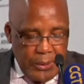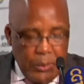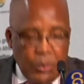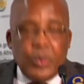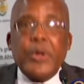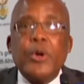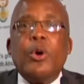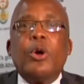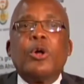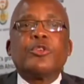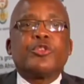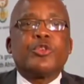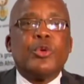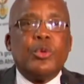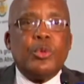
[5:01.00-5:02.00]
We
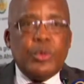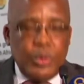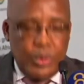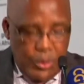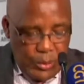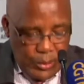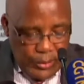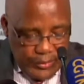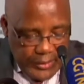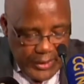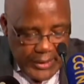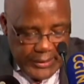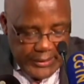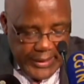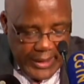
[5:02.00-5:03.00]
also
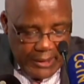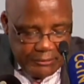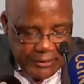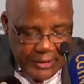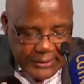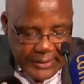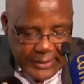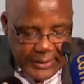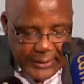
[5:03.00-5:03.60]
saying the affected